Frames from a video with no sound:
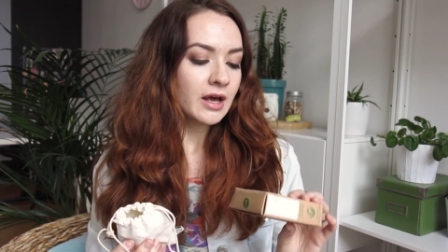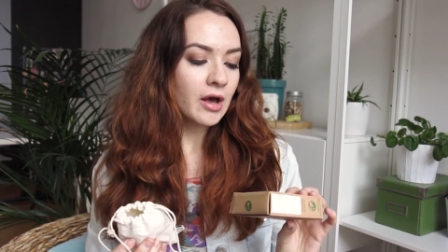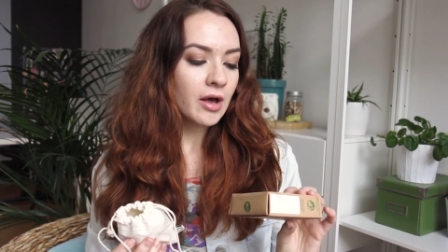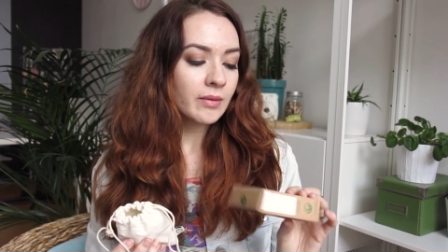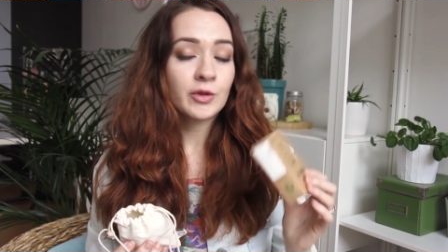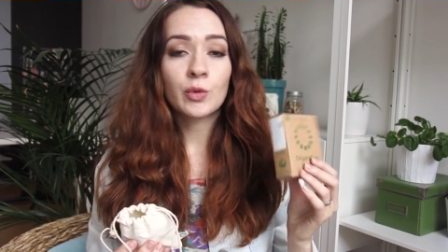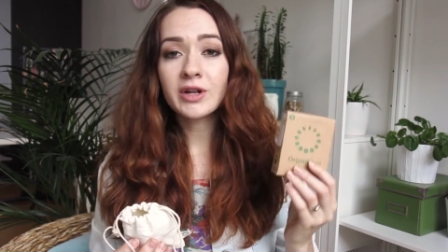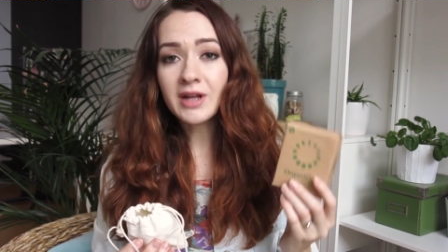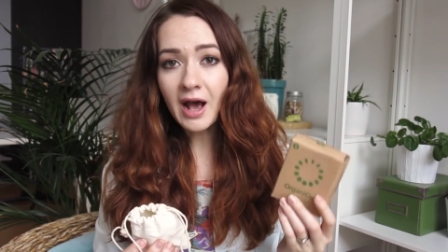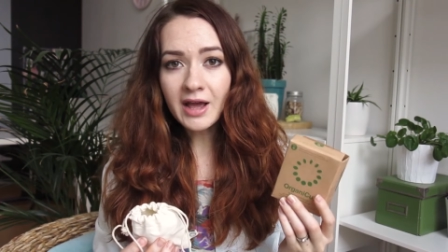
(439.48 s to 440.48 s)
The
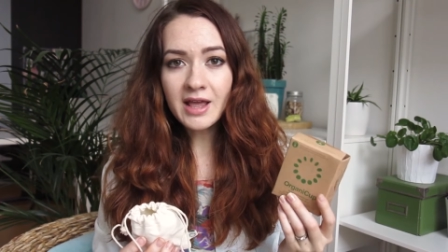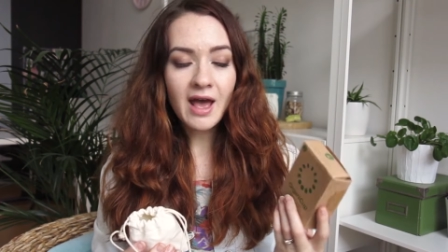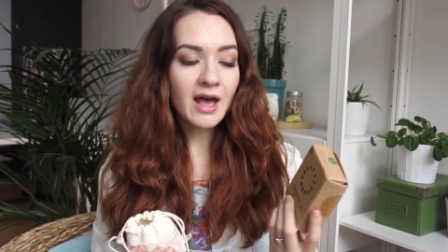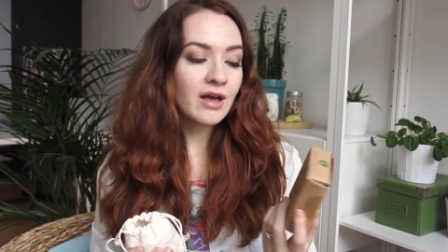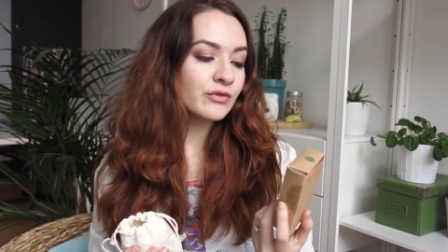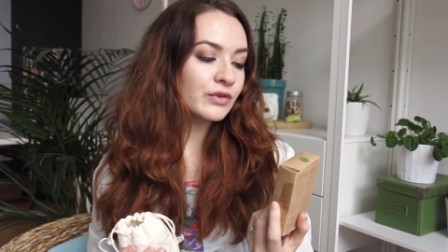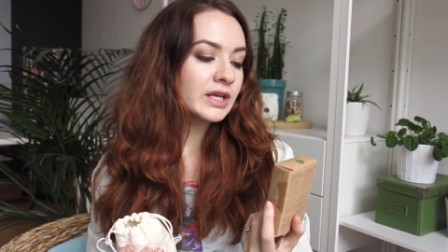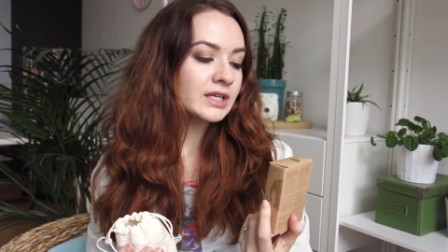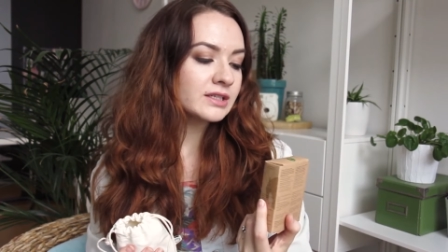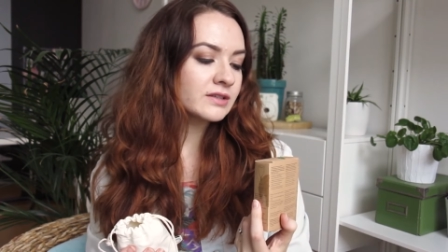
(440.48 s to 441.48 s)
one I have
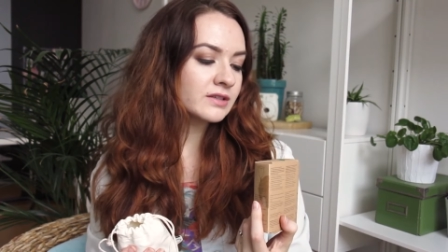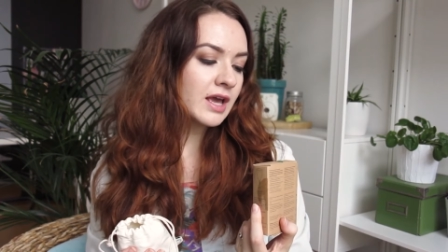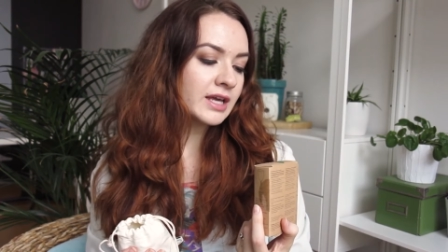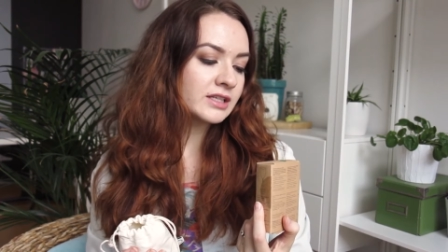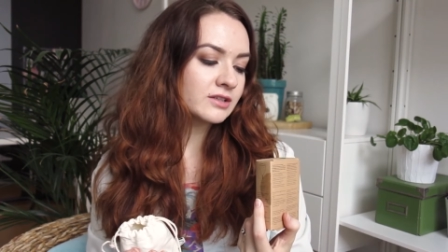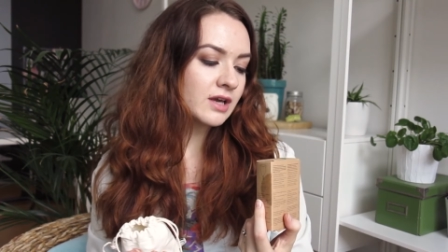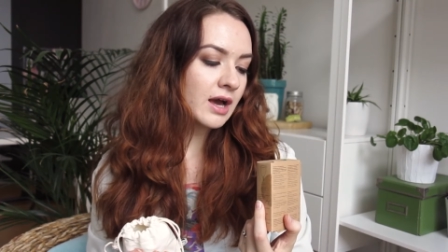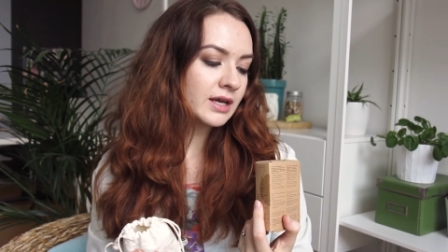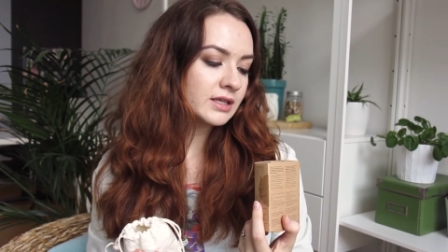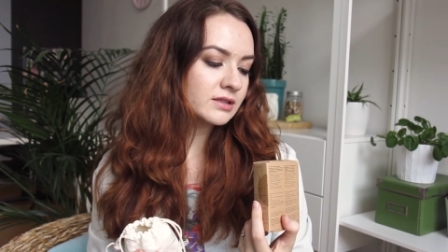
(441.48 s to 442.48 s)
is a
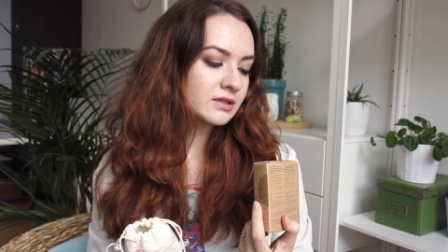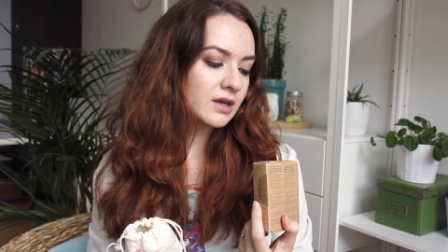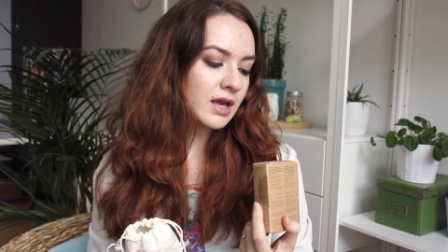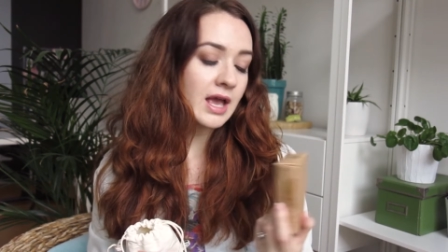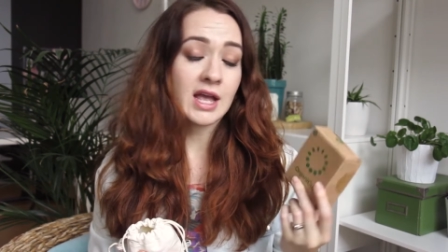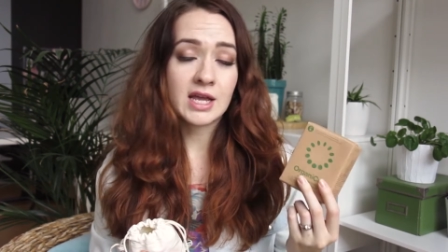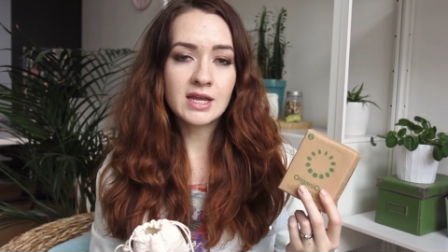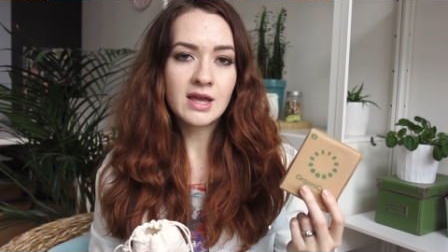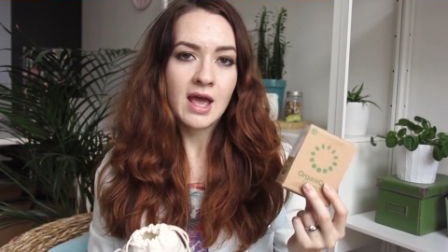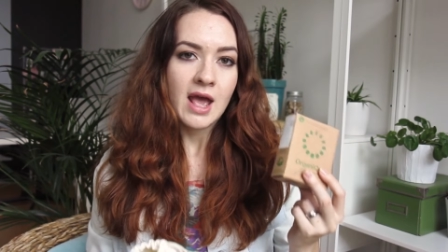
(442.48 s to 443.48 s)
size A,